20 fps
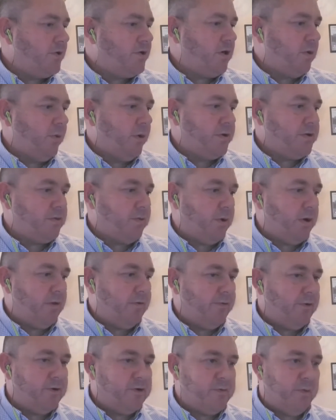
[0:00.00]
Concho was one of
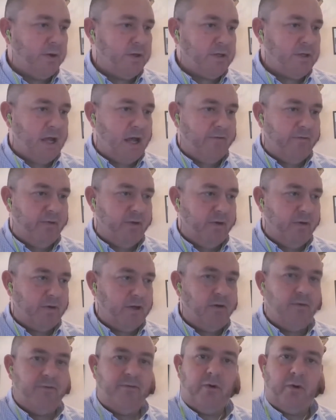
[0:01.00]
the first ones to have the
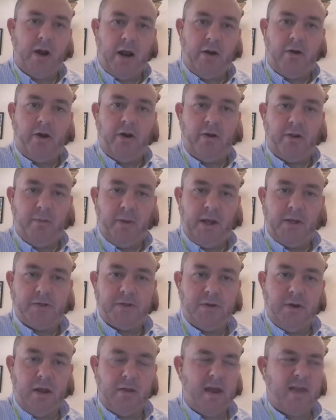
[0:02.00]
Tier 4 out here in the
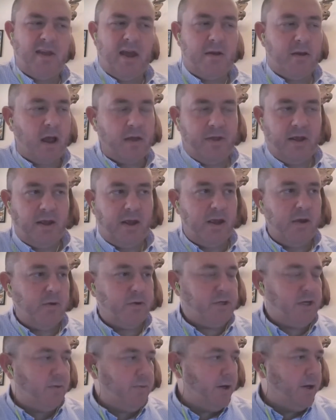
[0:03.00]
basin. I think
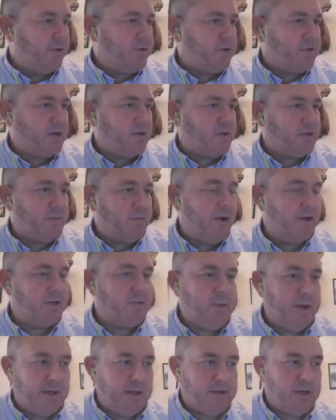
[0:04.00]
EOG beat us, or somebody
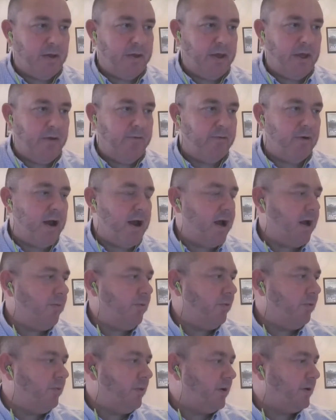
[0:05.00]
else beat us on the E-frac,
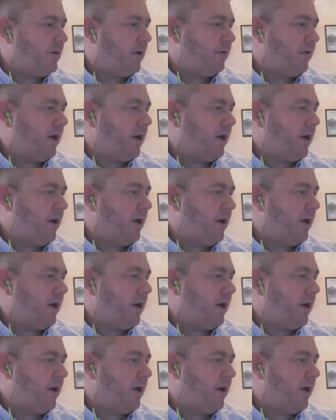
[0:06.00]
but